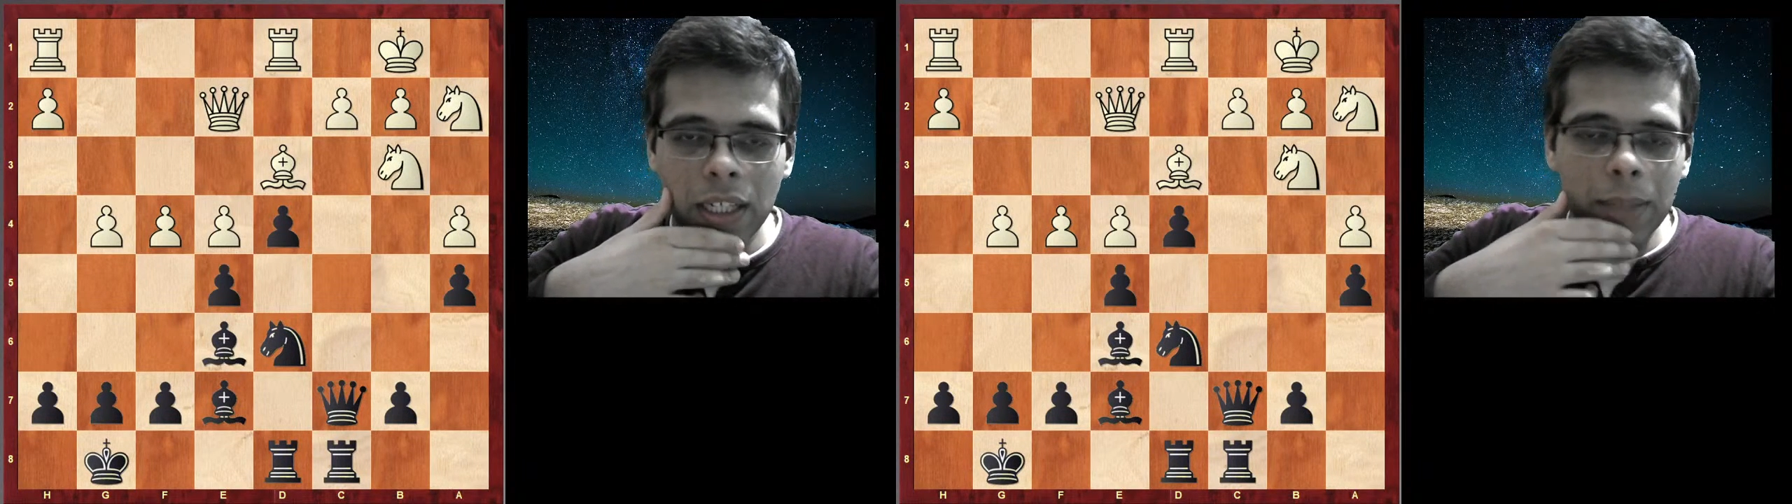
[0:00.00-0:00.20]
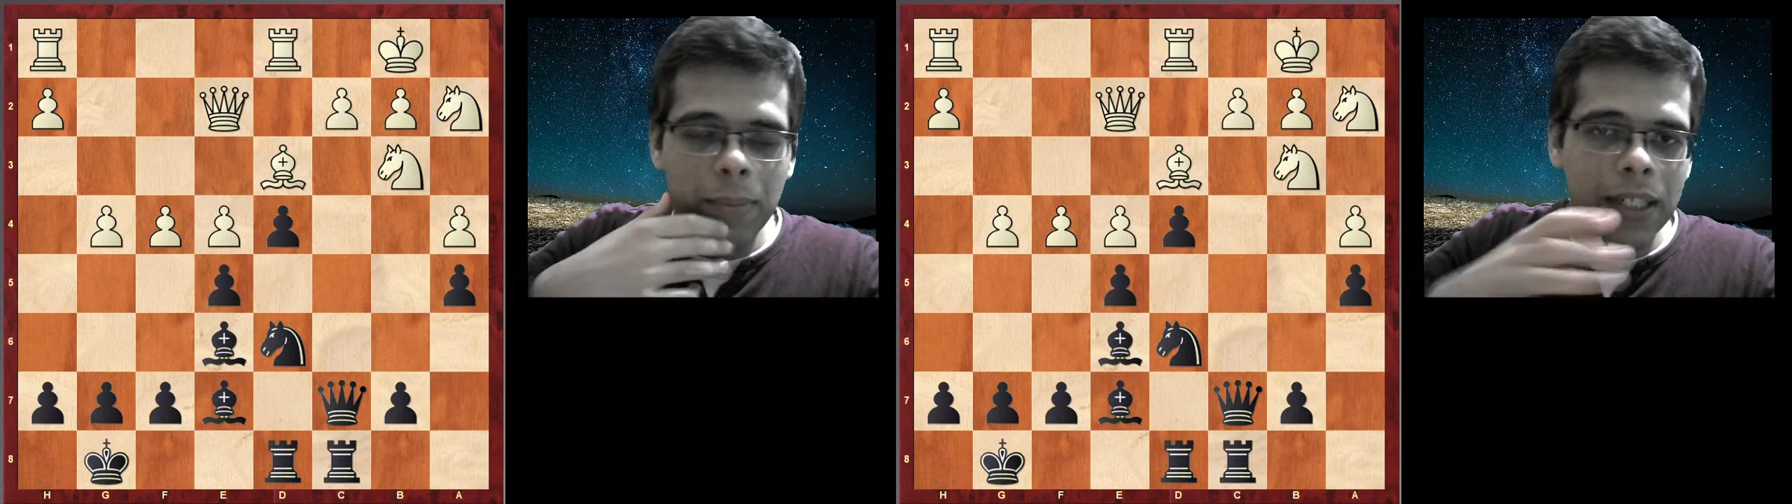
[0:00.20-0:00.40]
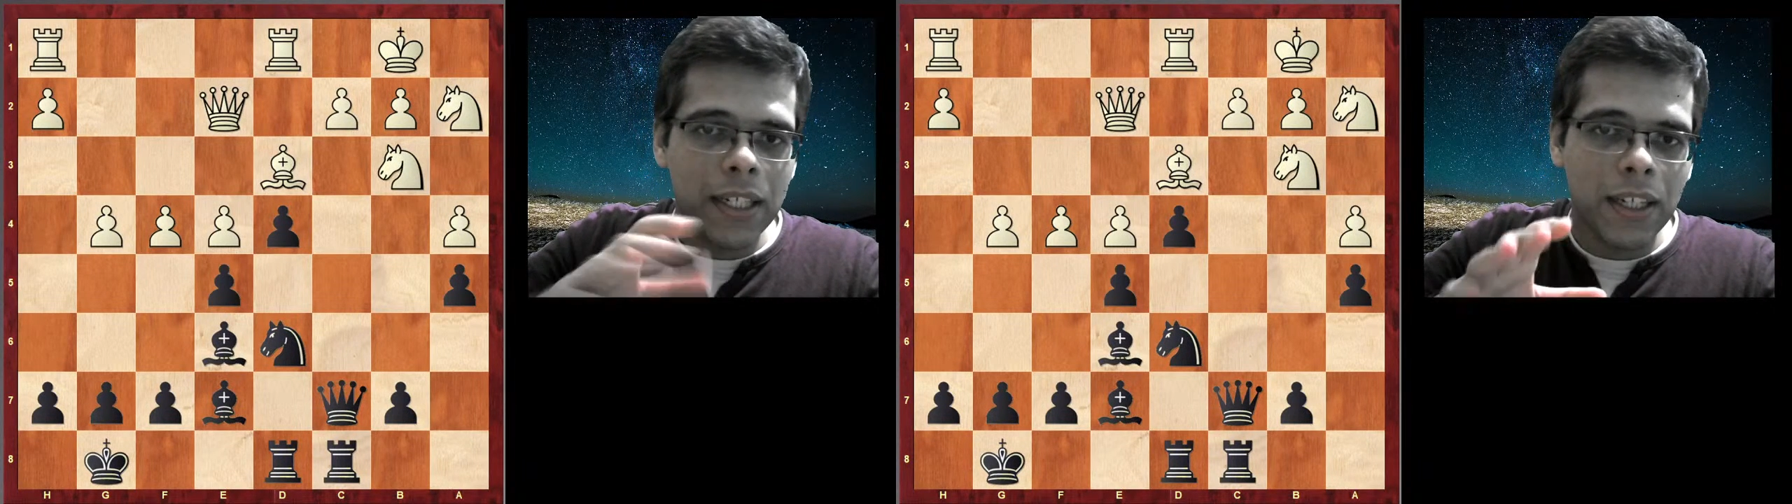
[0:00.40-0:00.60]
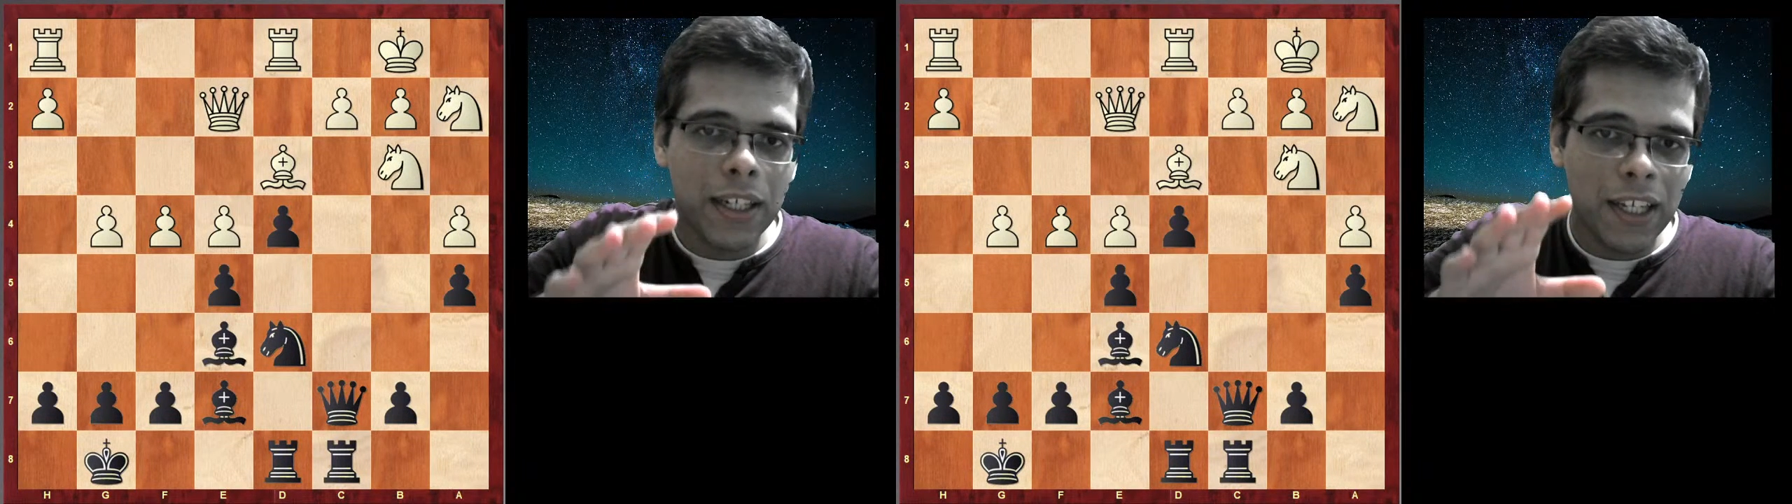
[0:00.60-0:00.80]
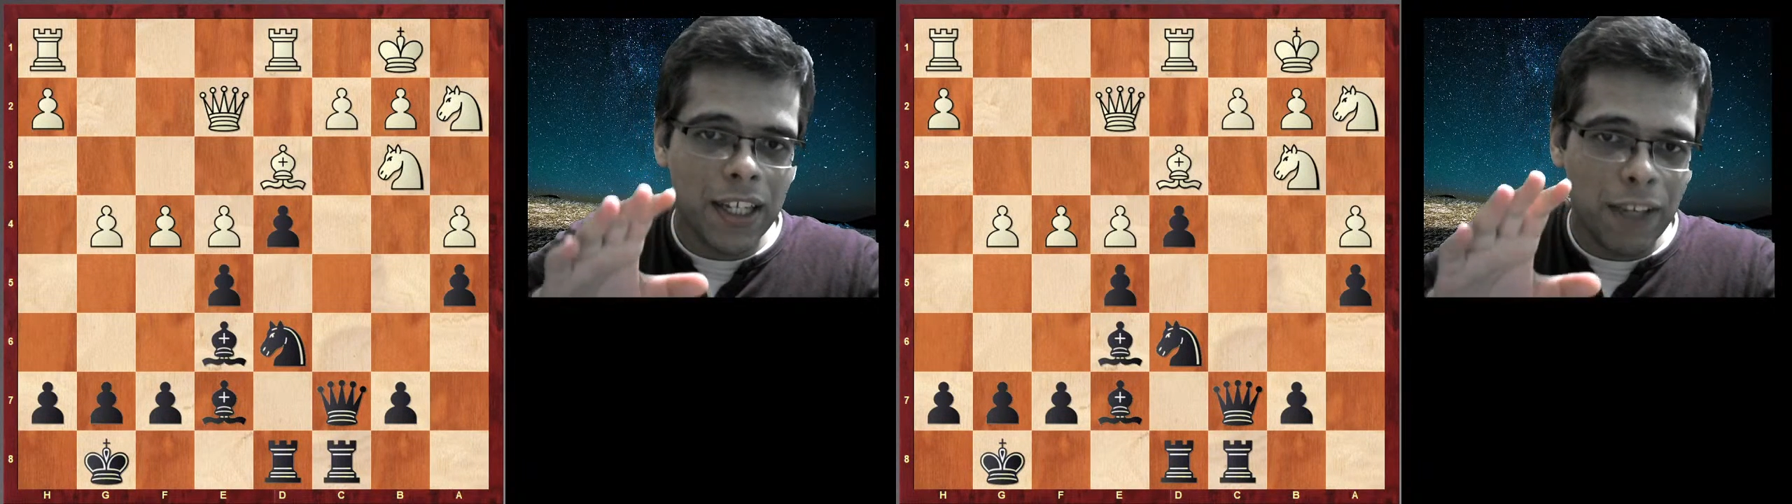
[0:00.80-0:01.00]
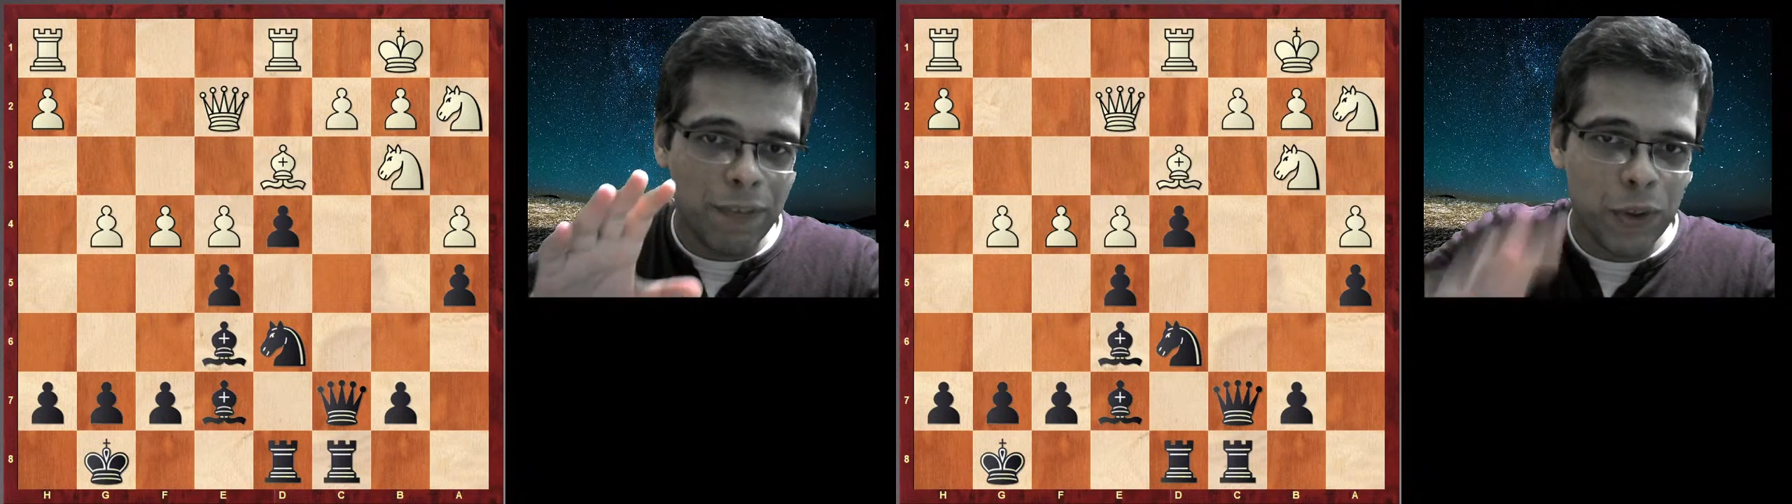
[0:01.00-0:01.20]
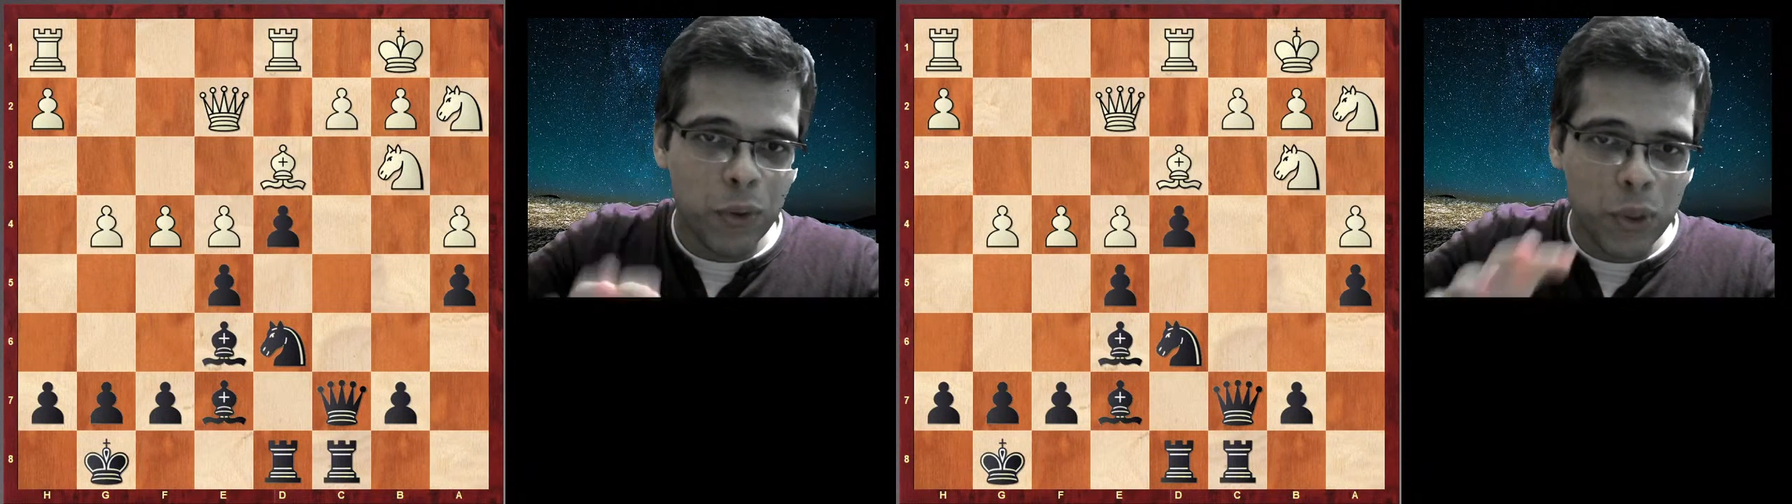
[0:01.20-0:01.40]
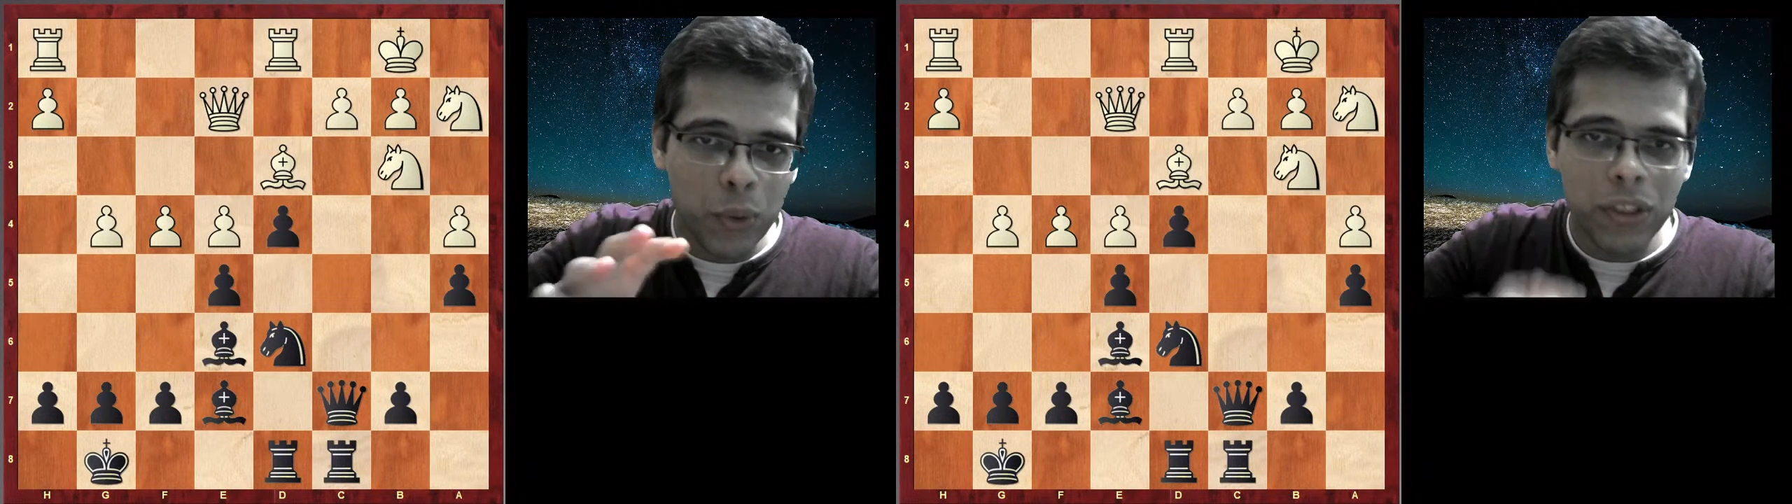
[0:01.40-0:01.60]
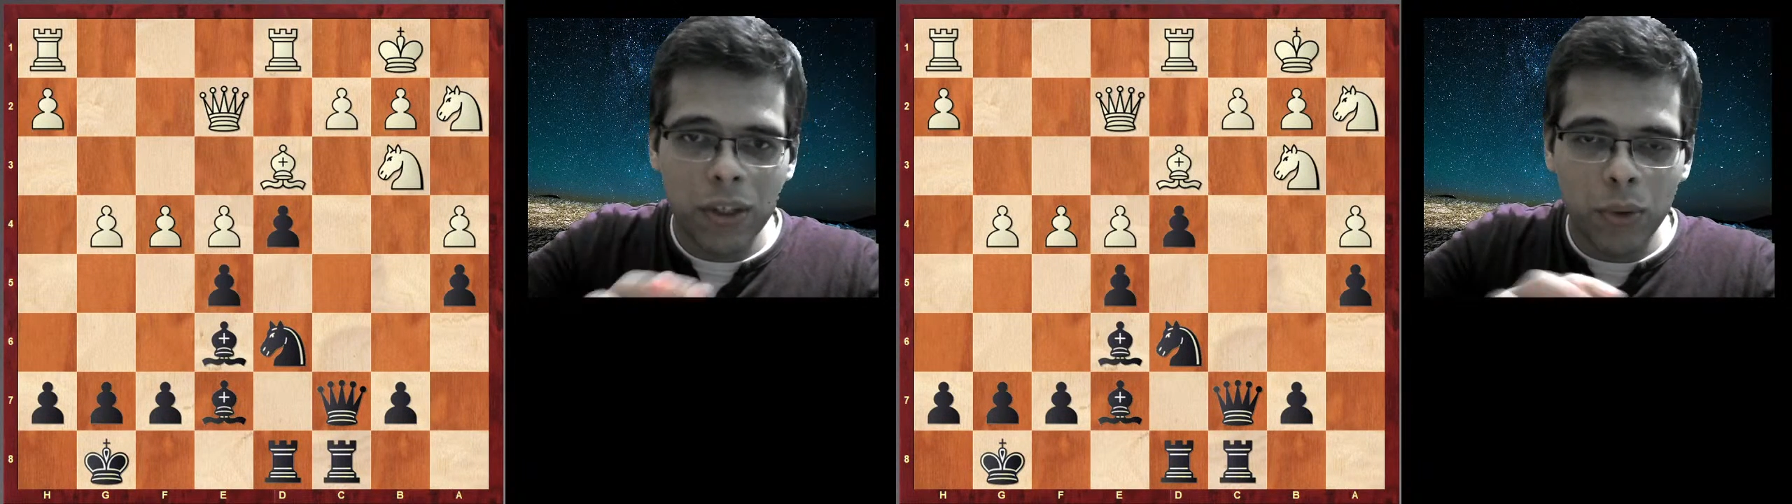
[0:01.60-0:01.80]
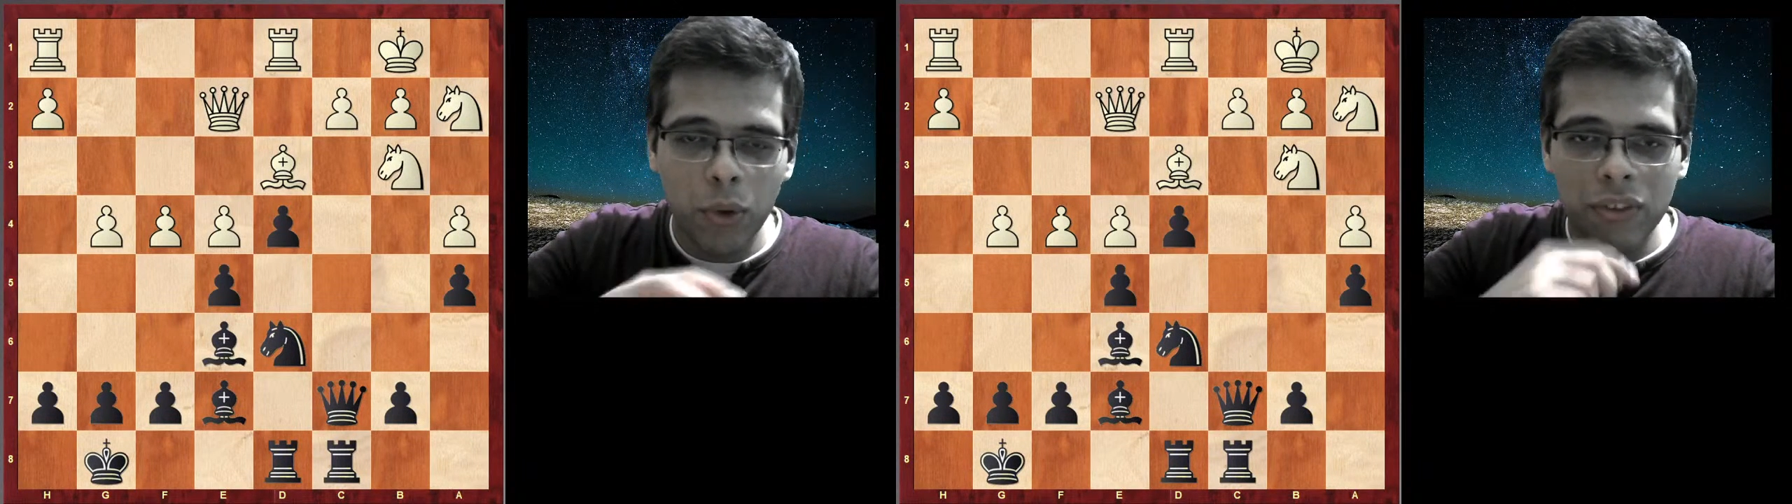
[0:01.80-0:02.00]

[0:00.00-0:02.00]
But if you do the course